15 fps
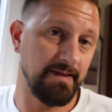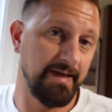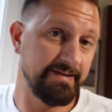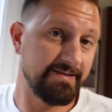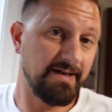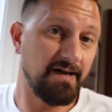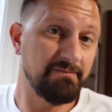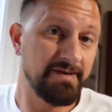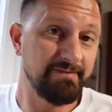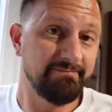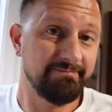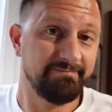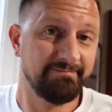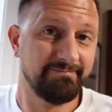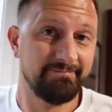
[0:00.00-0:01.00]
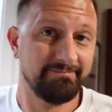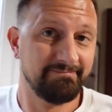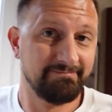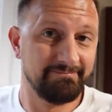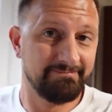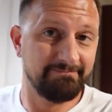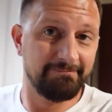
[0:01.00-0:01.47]
it's coming,
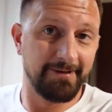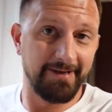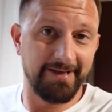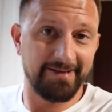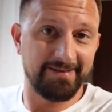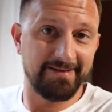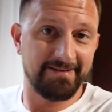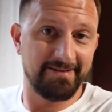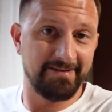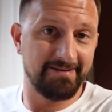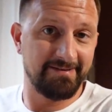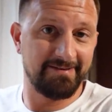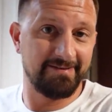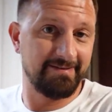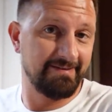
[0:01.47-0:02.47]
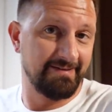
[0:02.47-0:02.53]
but like this is